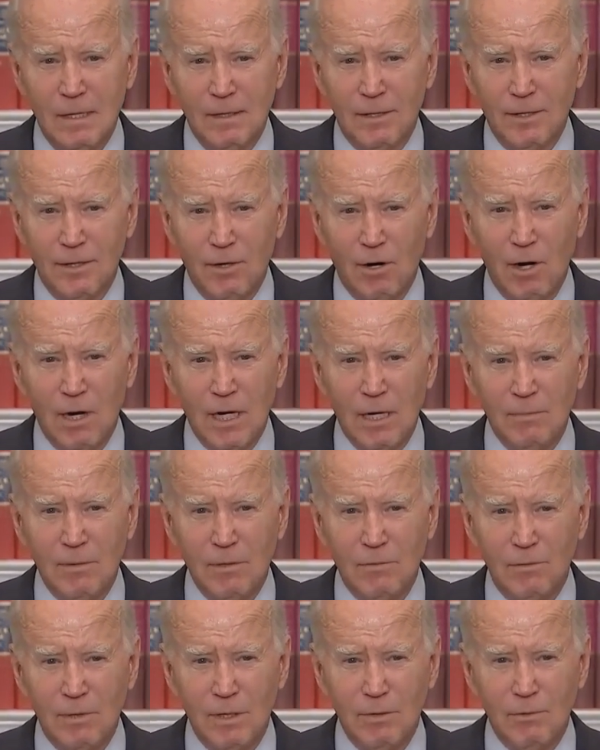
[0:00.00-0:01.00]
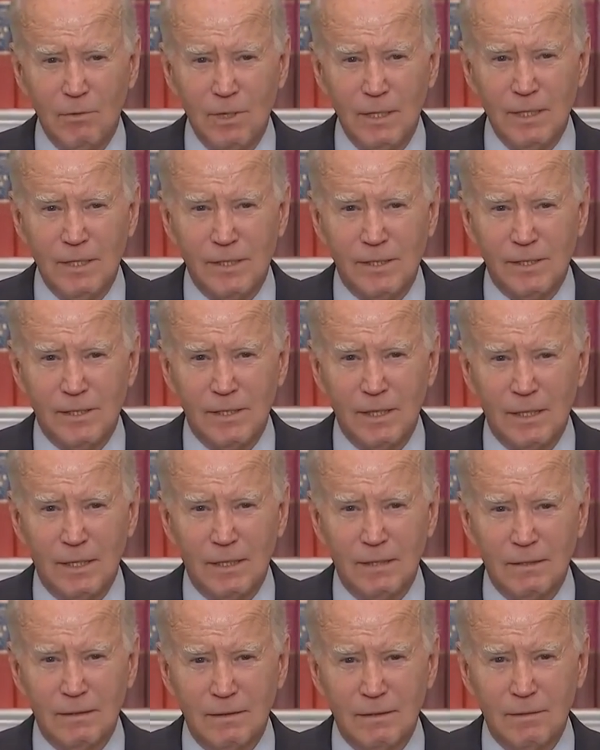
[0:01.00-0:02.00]
The argument we reached
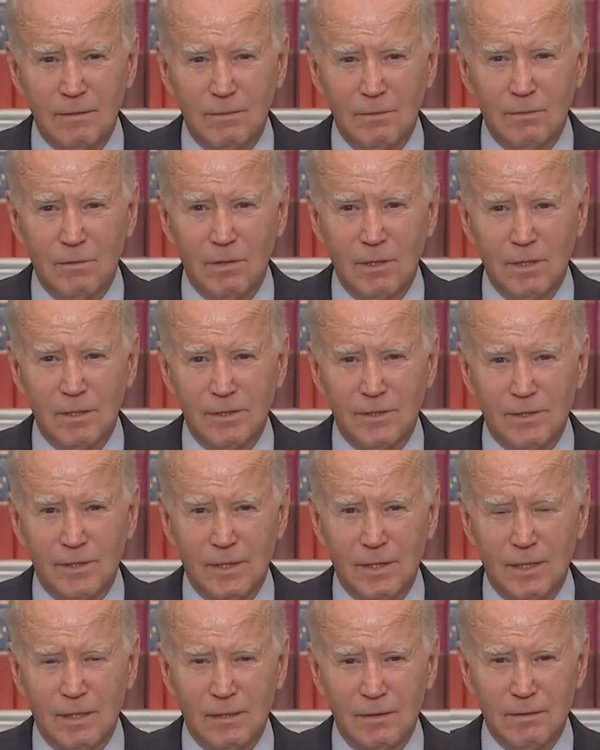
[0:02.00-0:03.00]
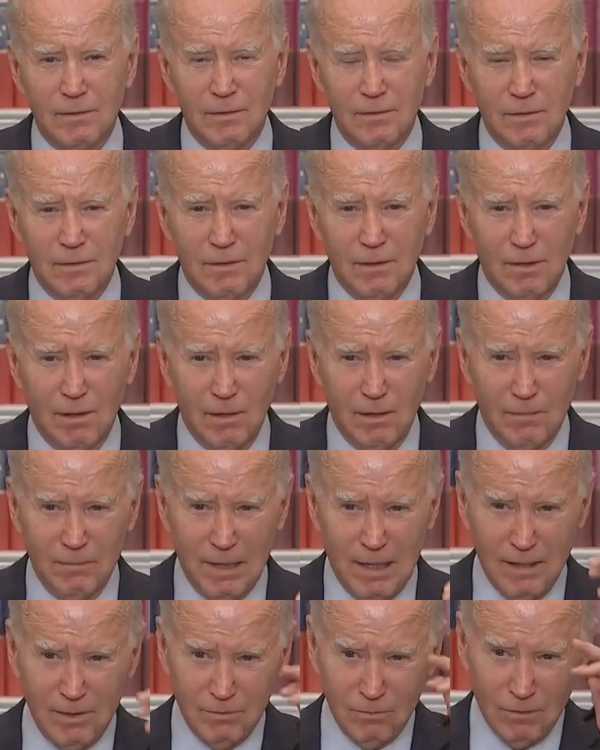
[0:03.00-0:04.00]
was all
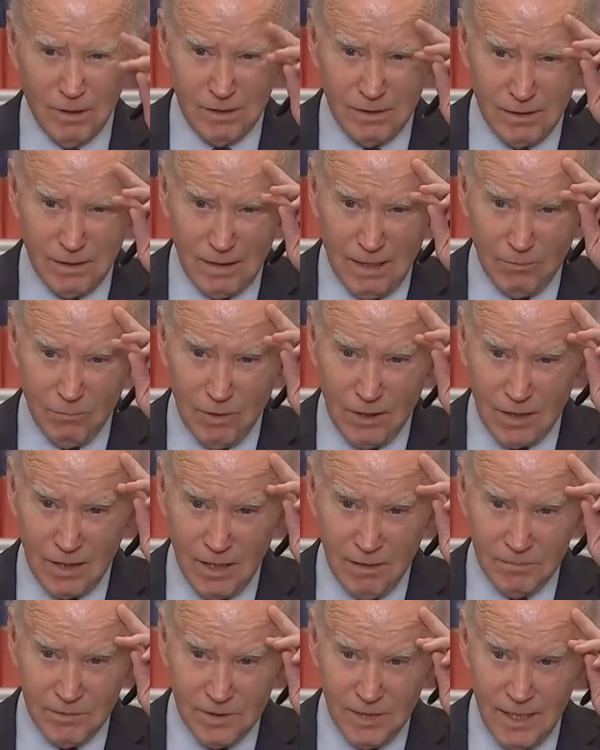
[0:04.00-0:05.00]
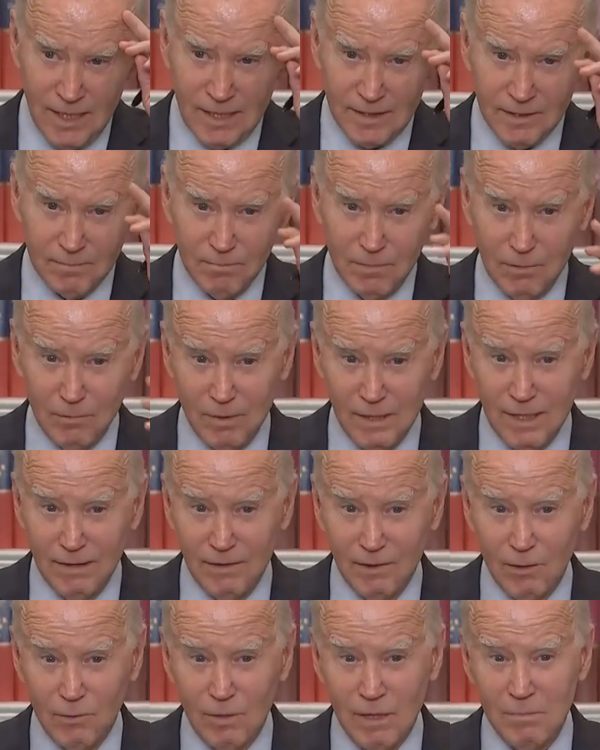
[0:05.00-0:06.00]
about what comes next, but we had
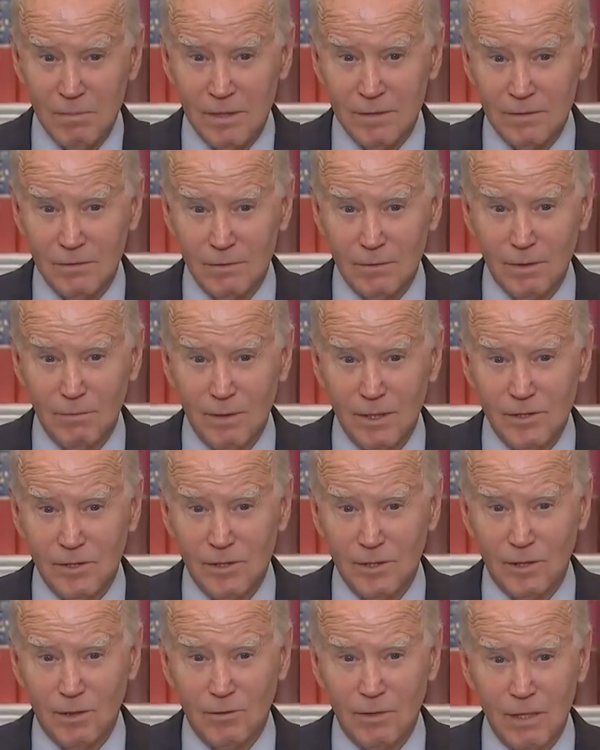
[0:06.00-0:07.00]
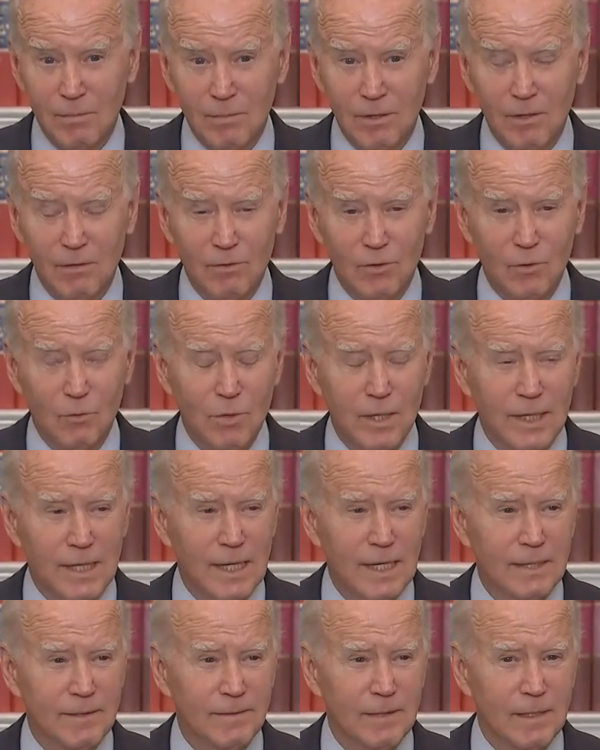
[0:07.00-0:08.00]
an agreement. We reached an agreement over the
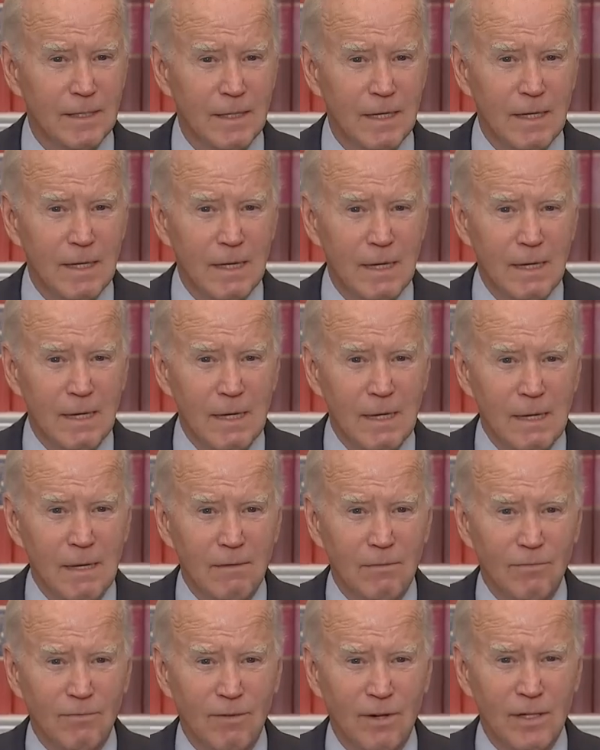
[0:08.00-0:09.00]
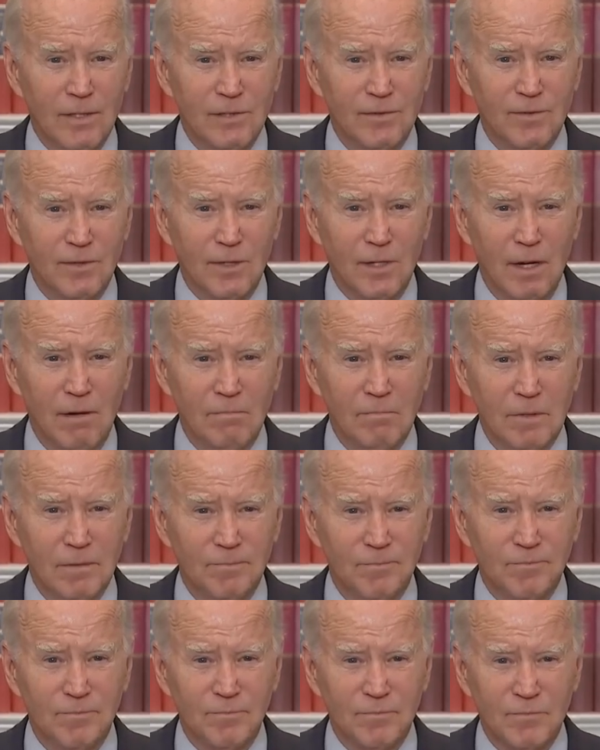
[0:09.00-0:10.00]
weekend. Funds for
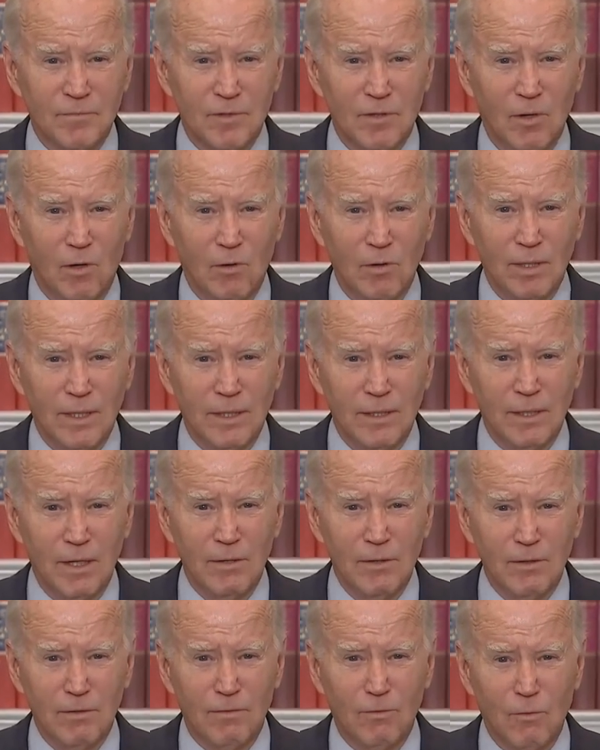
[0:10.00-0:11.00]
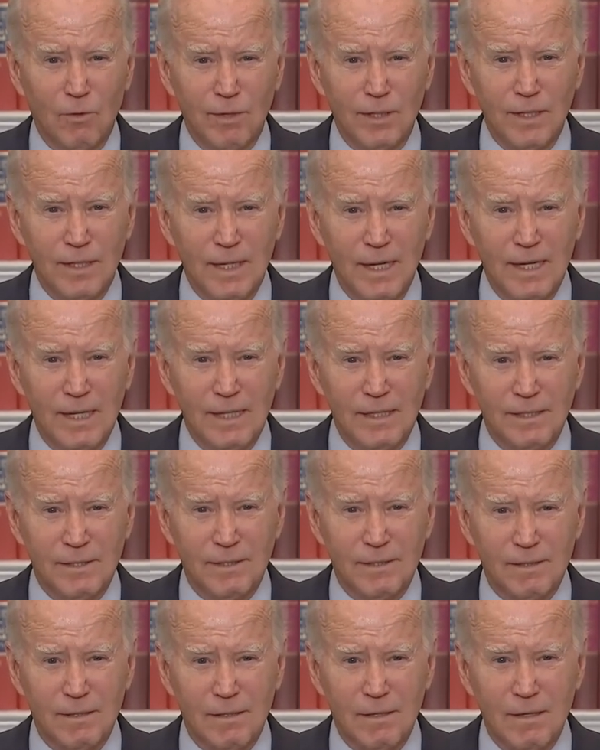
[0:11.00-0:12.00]
government, only another 40
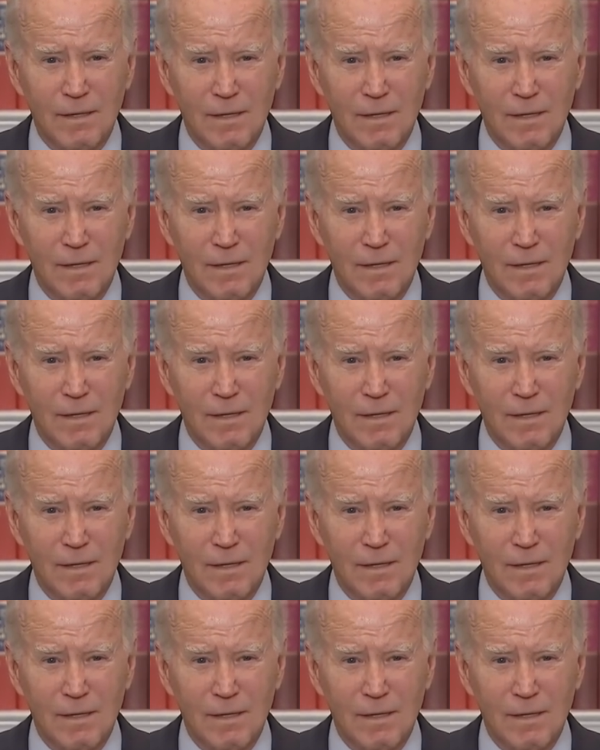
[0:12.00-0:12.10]
days.